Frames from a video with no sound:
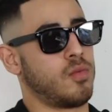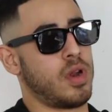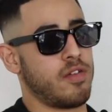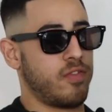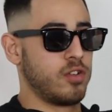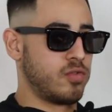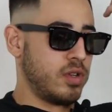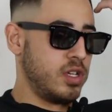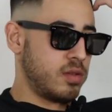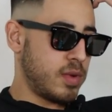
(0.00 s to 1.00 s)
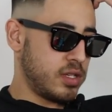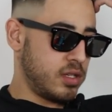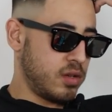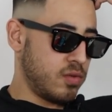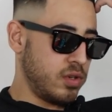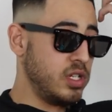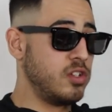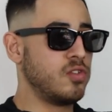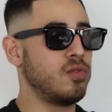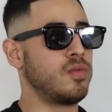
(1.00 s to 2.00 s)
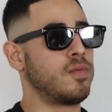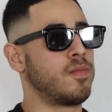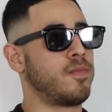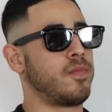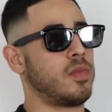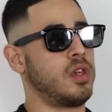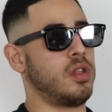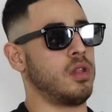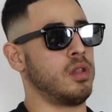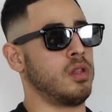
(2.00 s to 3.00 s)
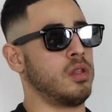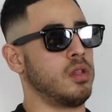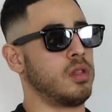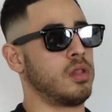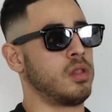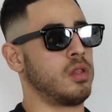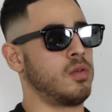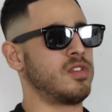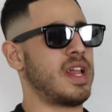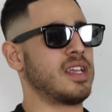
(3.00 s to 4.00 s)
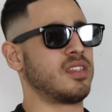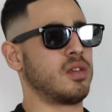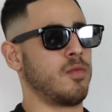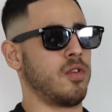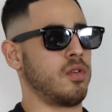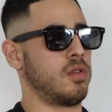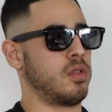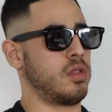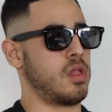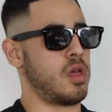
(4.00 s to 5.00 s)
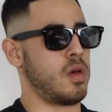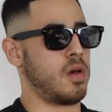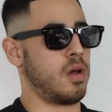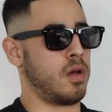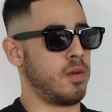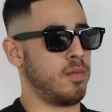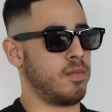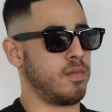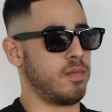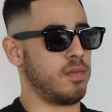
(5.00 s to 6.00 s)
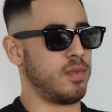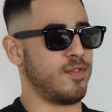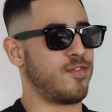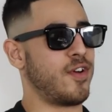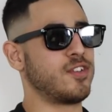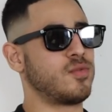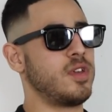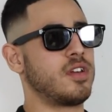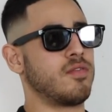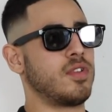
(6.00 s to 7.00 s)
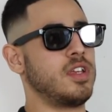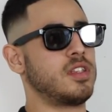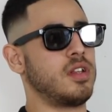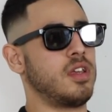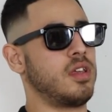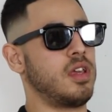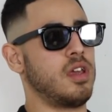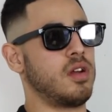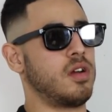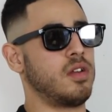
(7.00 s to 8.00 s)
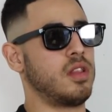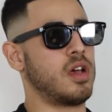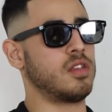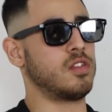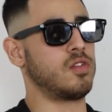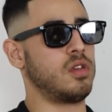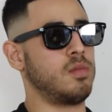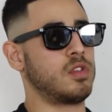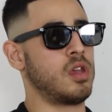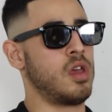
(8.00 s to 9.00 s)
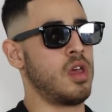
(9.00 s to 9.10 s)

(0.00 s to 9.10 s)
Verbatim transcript: when I first released my single "Need You," and it was last summer. Um, the first week of releasing it, it hit hundred thousand streams,